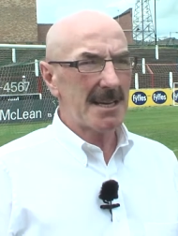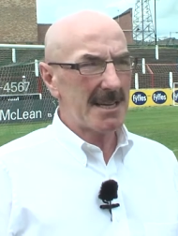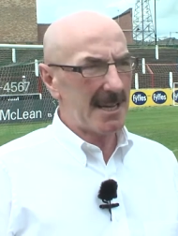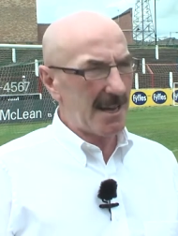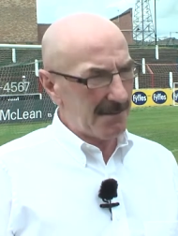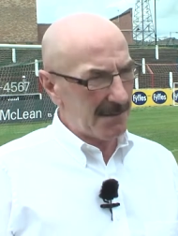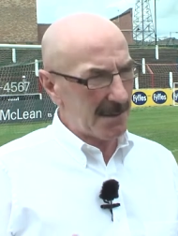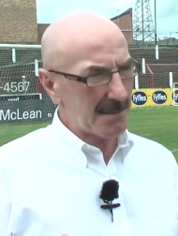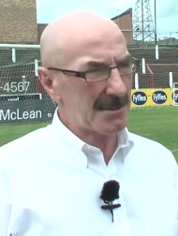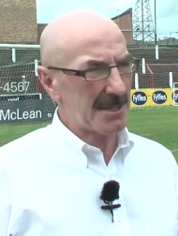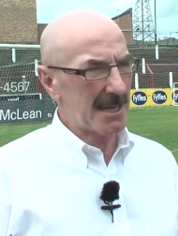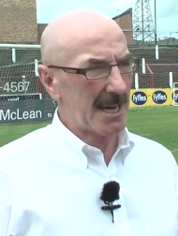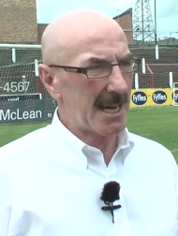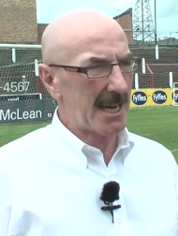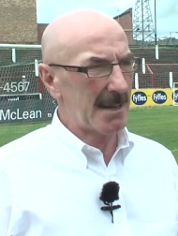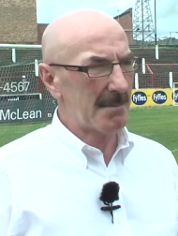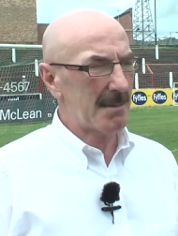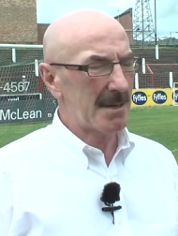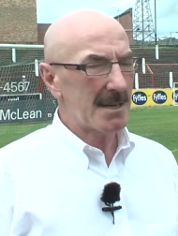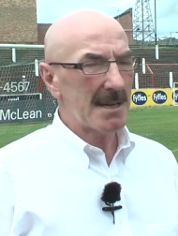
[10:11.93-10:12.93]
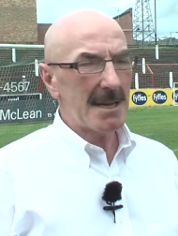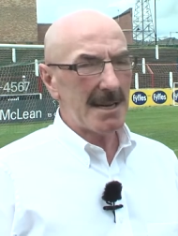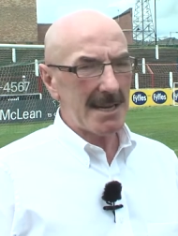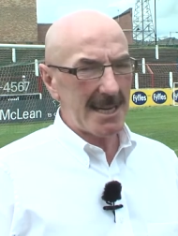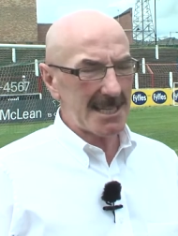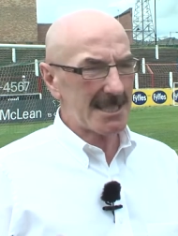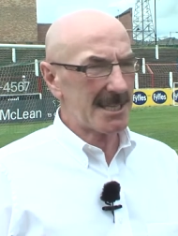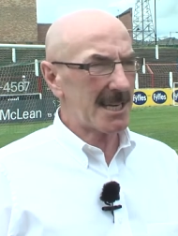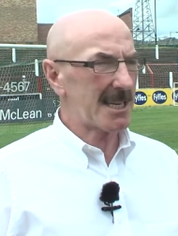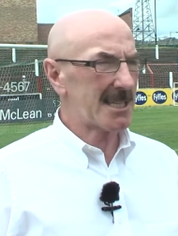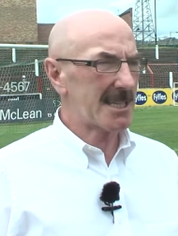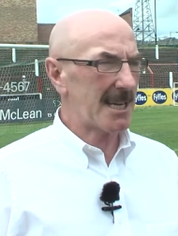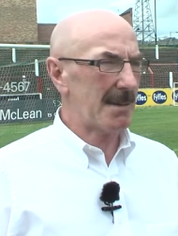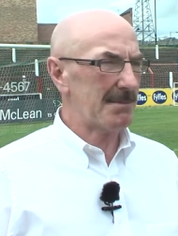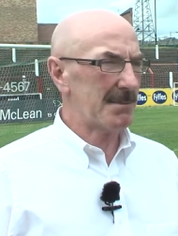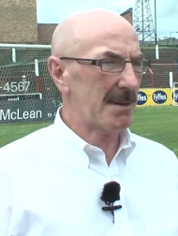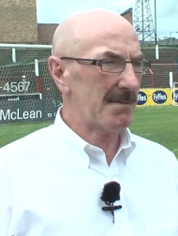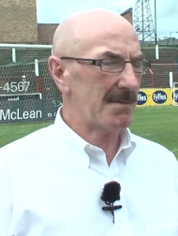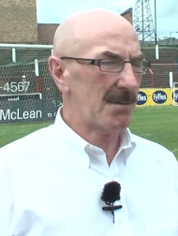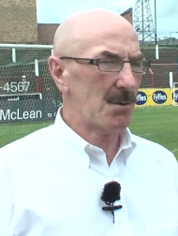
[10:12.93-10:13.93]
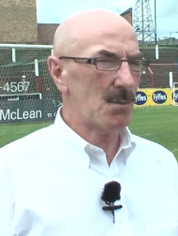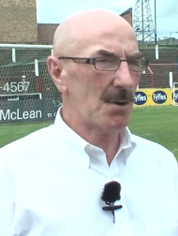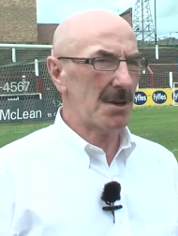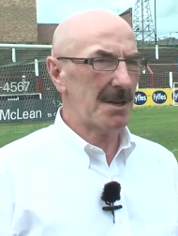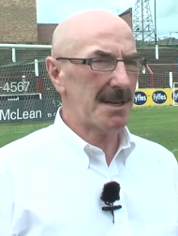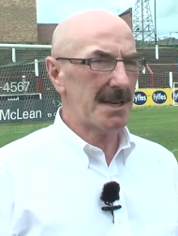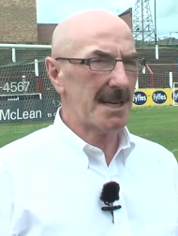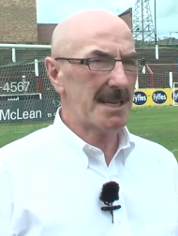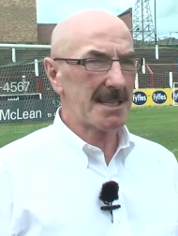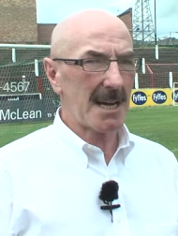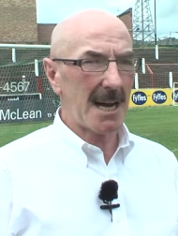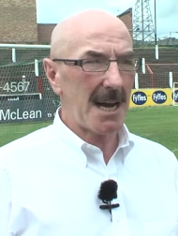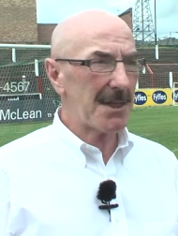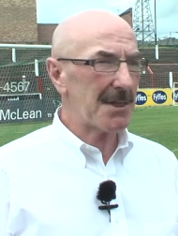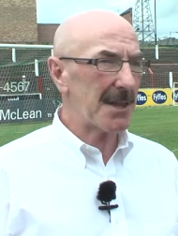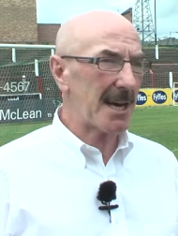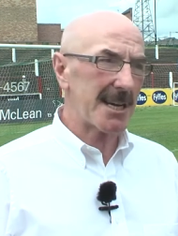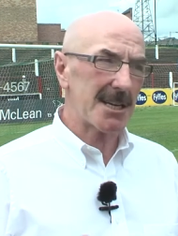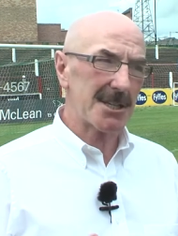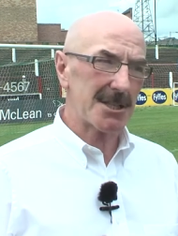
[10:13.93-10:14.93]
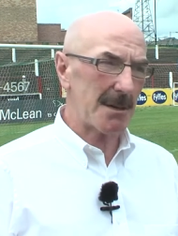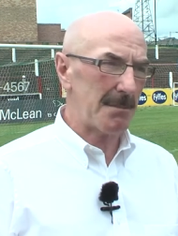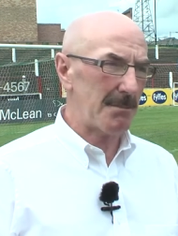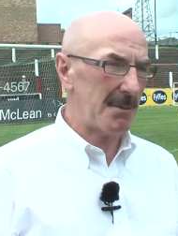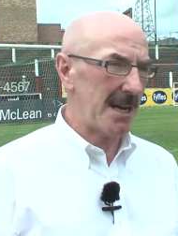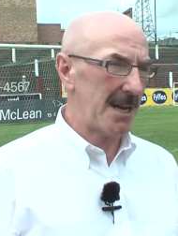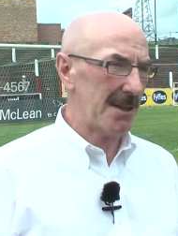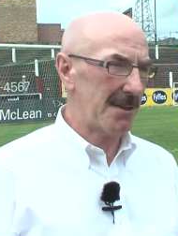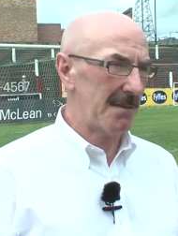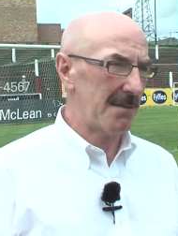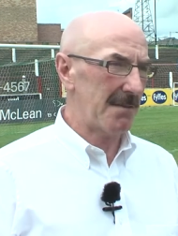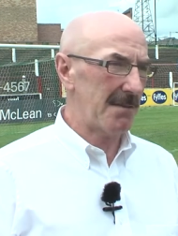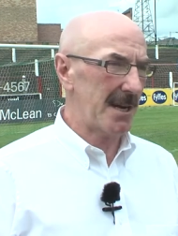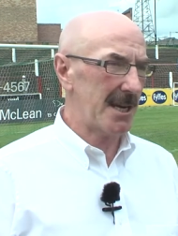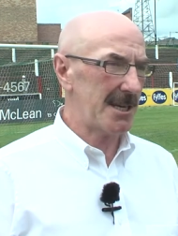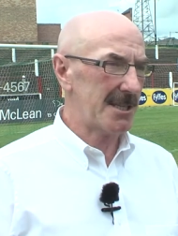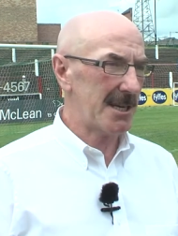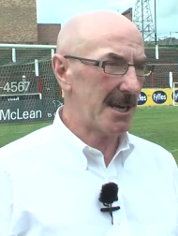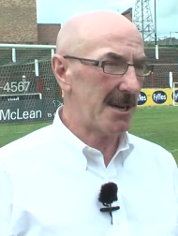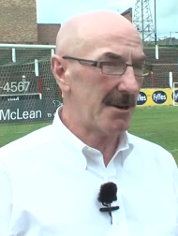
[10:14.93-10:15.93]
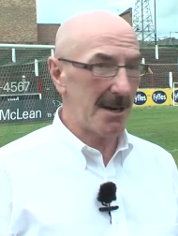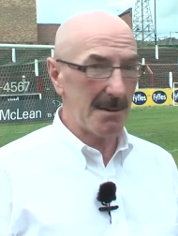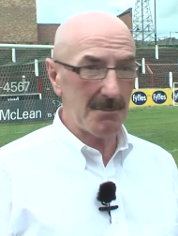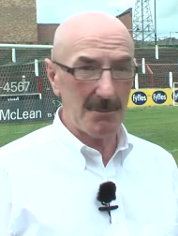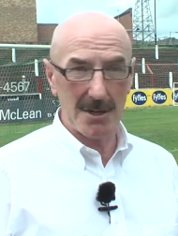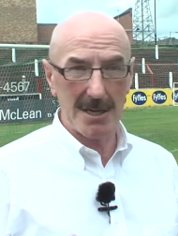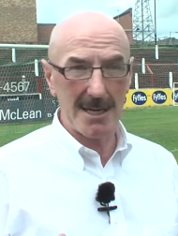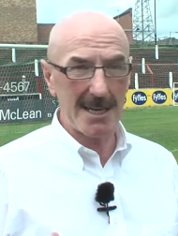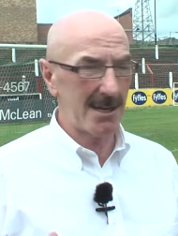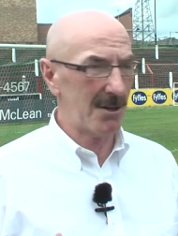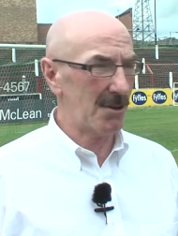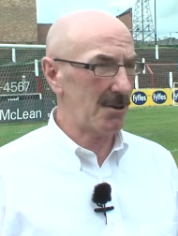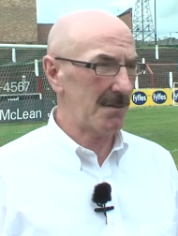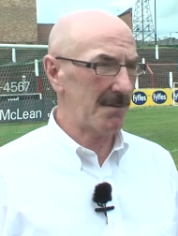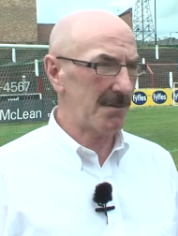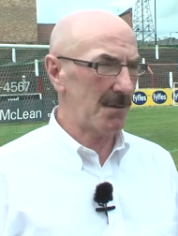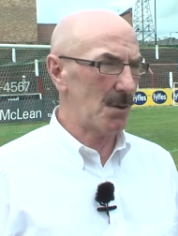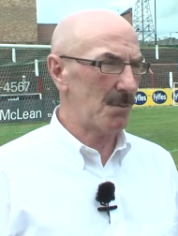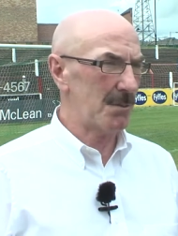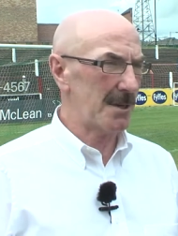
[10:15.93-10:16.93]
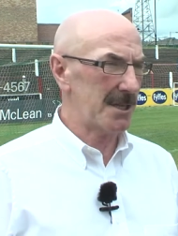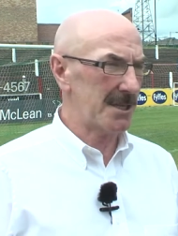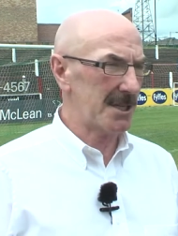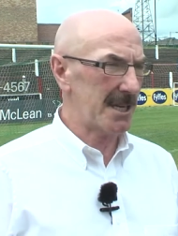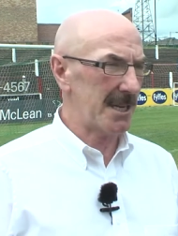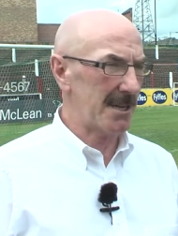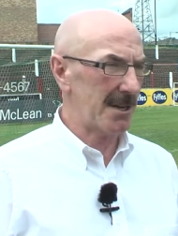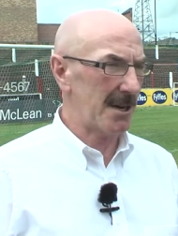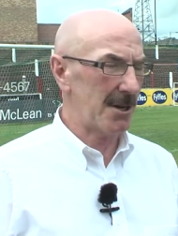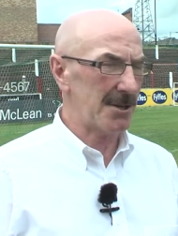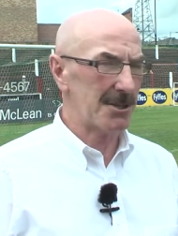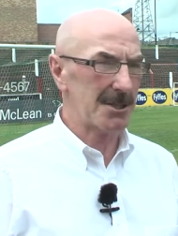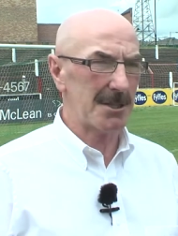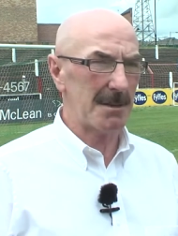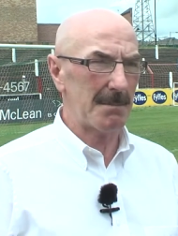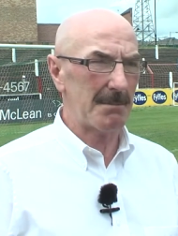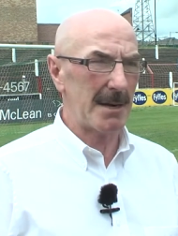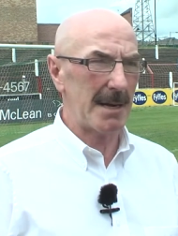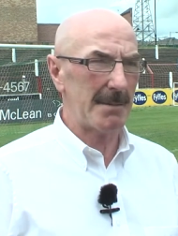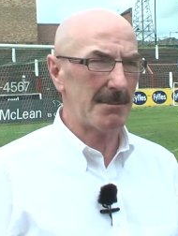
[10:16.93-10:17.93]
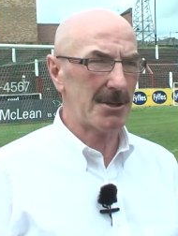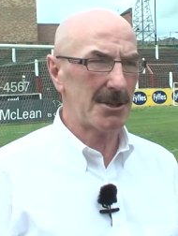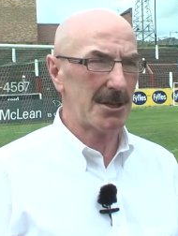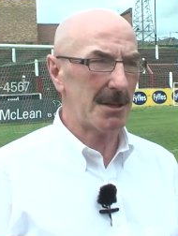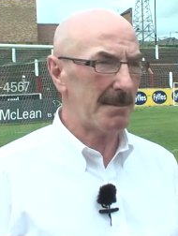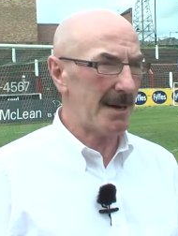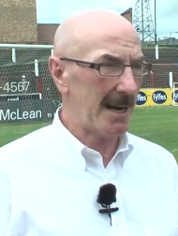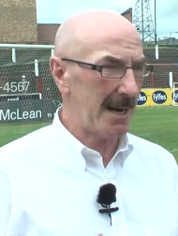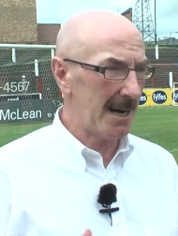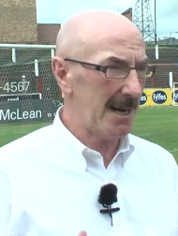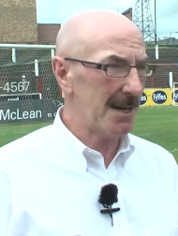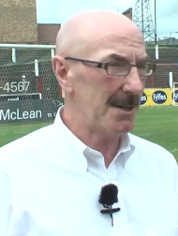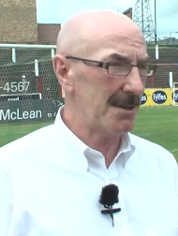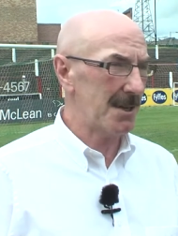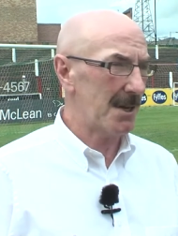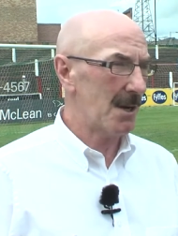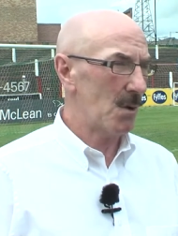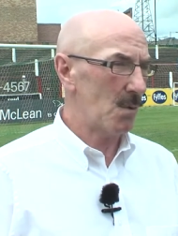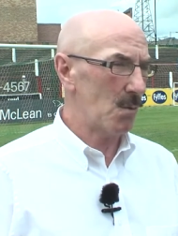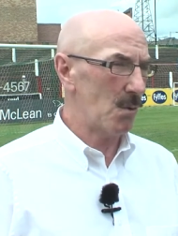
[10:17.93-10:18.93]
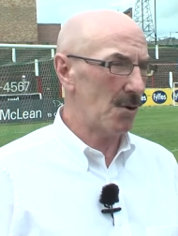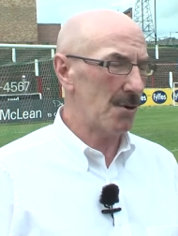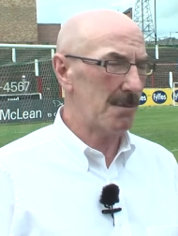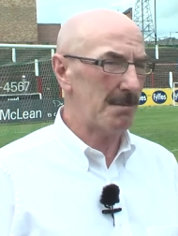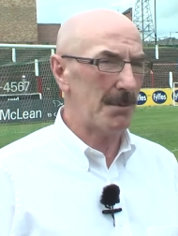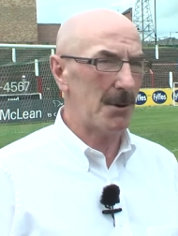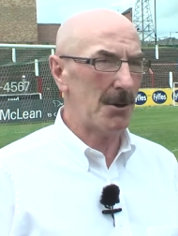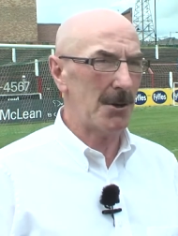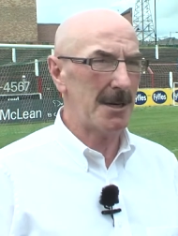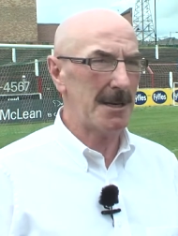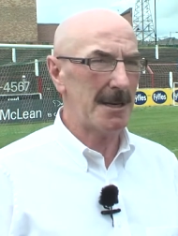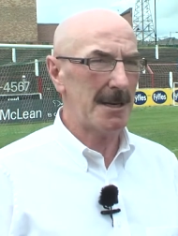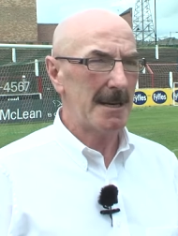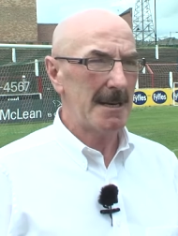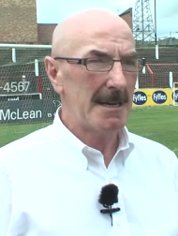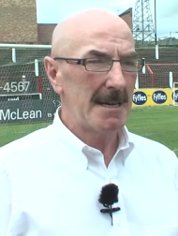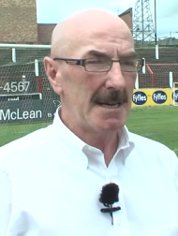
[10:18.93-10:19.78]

Give them time. Let's accept it for what it is. I think it's a breath of fresh air. I'm really looking forward to seeing Ards in the Premiership and Warrenpoint.